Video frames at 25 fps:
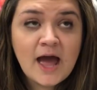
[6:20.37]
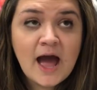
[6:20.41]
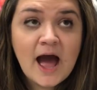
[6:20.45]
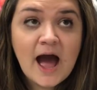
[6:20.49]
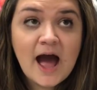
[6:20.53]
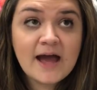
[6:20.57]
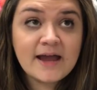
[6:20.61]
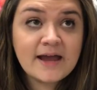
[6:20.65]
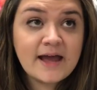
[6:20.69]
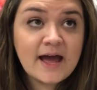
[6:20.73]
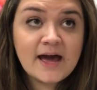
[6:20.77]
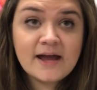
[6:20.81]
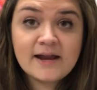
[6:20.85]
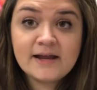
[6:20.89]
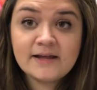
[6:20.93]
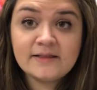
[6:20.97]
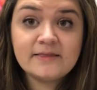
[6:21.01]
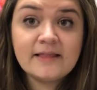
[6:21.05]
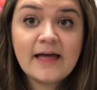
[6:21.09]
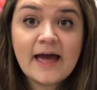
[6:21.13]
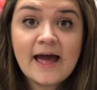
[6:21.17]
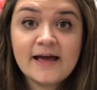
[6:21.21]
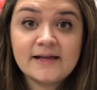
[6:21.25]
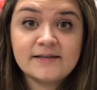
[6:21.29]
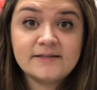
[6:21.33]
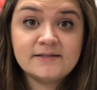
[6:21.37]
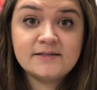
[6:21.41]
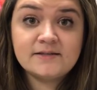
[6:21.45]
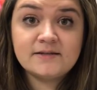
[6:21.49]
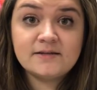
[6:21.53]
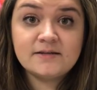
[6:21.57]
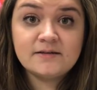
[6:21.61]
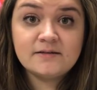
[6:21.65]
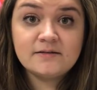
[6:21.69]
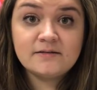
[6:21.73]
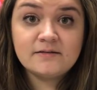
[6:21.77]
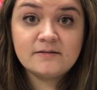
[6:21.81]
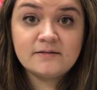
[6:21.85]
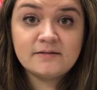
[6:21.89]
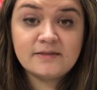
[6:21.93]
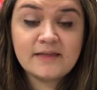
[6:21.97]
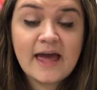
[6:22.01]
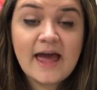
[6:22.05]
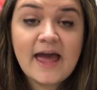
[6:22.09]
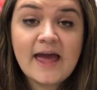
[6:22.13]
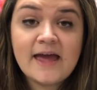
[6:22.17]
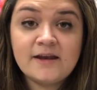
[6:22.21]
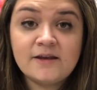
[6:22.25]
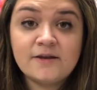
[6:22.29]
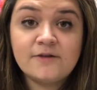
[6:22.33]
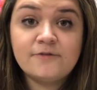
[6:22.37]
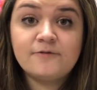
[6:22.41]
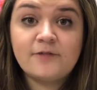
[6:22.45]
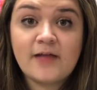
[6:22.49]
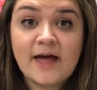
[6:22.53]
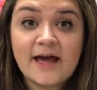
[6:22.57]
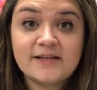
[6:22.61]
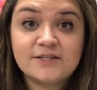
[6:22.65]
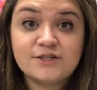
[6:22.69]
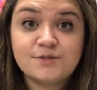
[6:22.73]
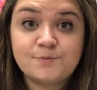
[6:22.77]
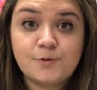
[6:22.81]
I got it the end of last